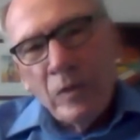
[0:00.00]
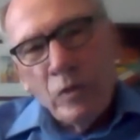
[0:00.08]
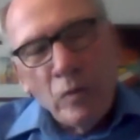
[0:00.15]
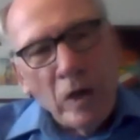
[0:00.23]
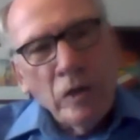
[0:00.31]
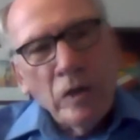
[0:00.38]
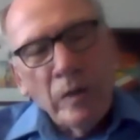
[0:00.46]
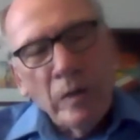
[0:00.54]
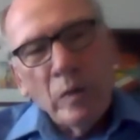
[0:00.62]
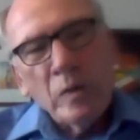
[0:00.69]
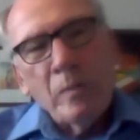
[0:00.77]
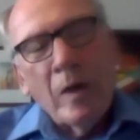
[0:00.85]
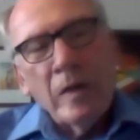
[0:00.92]
structure
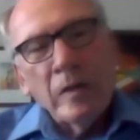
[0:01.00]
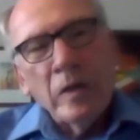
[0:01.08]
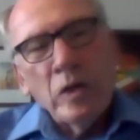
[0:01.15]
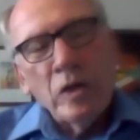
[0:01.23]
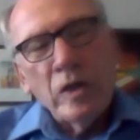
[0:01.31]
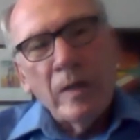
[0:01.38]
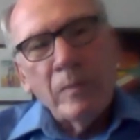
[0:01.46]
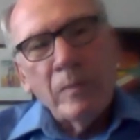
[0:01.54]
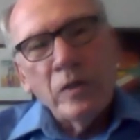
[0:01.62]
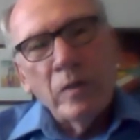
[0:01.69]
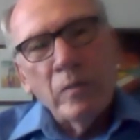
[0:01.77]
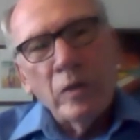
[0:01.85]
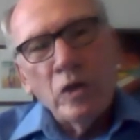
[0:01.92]
those partnerships
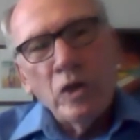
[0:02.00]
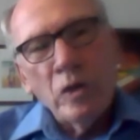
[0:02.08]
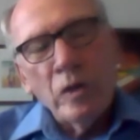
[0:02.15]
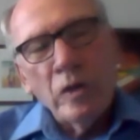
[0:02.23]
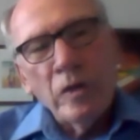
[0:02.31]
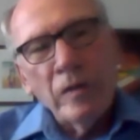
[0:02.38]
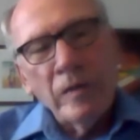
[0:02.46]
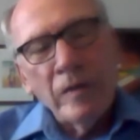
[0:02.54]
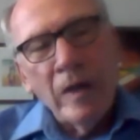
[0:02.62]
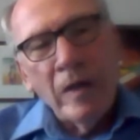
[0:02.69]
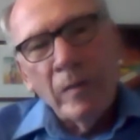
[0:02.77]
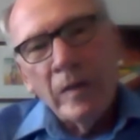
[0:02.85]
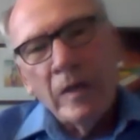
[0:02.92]
to ensure
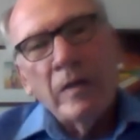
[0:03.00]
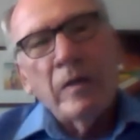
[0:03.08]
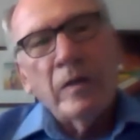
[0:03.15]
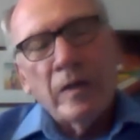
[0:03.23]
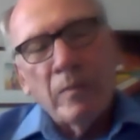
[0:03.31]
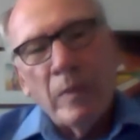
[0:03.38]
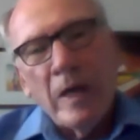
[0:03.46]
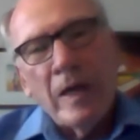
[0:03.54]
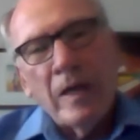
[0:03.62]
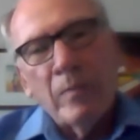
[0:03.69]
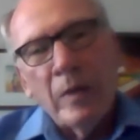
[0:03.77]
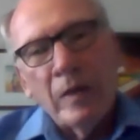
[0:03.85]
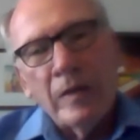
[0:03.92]
not only your
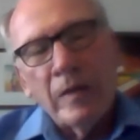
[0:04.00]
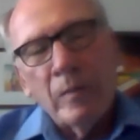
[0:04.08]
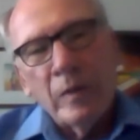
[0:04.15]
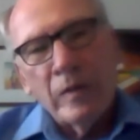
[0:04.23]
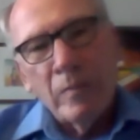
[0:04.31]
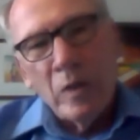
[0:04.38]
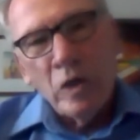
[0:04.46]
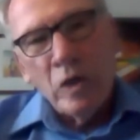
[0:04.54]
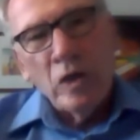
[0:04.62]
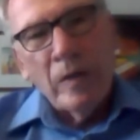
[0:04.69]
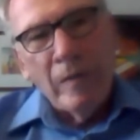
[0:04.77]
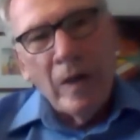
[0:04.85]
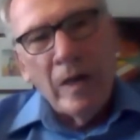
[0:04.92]
compatibility with the
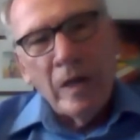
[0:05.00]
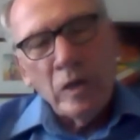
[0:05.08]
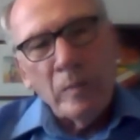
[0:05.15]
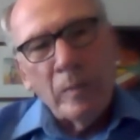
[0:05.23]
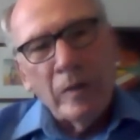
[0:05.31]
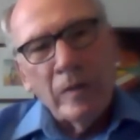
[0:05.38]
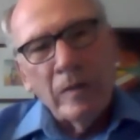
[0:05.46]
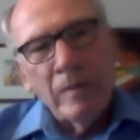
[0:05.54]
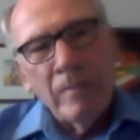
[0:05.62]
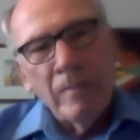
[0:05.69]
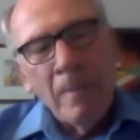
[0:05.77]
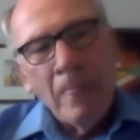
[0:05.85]
mission of the hospital,